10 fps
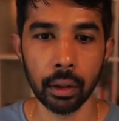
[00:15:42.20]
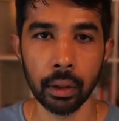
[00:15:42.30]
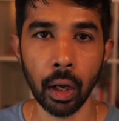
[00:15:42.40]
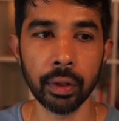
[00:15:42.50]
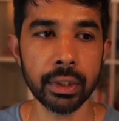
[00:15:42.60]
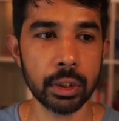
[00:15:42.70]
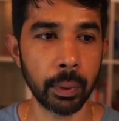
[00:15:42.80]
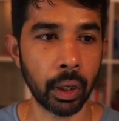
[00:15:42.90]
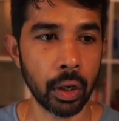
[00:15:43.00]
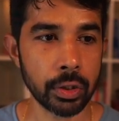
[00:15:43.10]
Now, this is
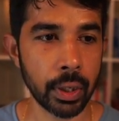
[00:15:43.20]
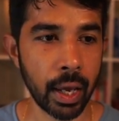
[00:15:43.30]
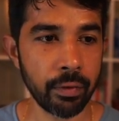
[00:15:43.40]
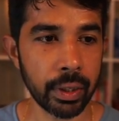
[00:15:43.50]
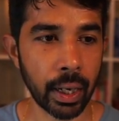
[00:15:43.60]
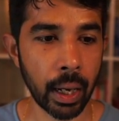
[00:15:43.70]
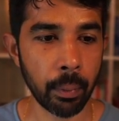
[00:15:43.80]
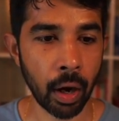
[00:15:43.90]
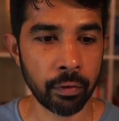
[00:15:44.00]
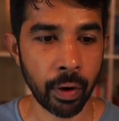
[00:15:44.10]
because every time
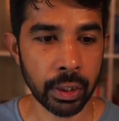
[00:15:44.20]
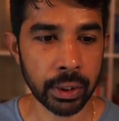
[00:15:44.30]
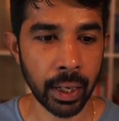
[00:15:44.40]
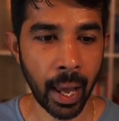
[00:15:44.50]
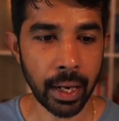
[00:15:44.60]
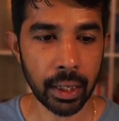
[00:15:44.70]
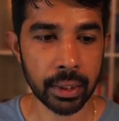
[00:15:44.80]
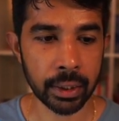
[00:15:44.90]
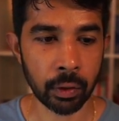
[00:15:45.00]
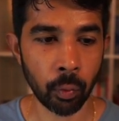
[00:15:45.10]
our function handler
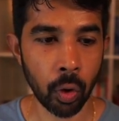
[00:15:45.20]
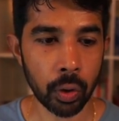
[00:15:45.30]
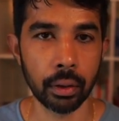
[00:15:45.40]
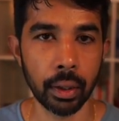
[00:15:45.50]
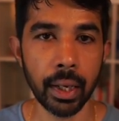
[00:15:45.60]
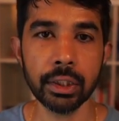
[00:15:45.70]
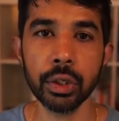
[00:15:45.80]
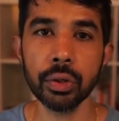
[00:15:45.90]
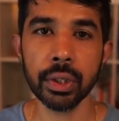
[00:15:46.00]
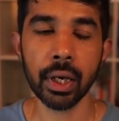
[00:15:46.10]
is invoked, it's
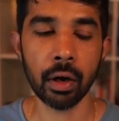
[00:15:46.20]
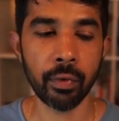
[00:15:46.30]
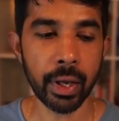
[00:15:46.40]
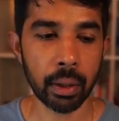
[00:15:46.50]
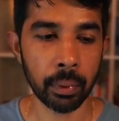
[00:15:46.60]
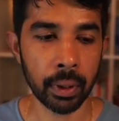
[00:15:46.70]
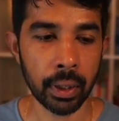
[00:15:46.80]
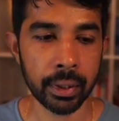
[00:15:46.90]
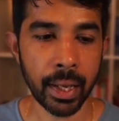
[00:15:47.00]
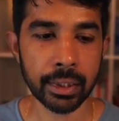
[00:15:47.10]
using a variable
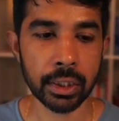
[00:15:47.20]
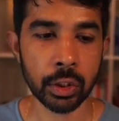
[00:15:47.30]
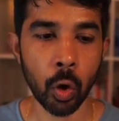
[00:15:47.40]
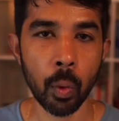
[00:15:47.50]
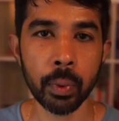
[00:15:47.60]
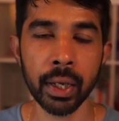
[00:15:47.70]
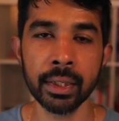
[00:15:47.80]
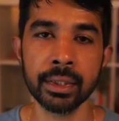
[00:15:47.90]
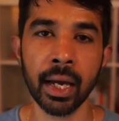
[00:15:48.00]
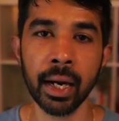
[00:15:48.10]
that's scoped
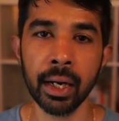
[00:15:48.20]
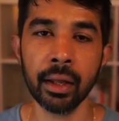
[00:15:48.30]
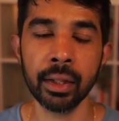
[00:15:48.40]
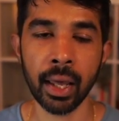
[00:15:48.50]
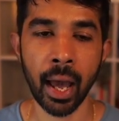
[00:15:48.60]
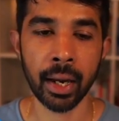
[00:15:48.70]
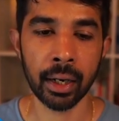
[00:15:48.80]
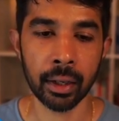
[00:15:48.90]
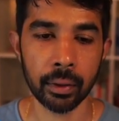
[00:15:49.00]
inside the handler.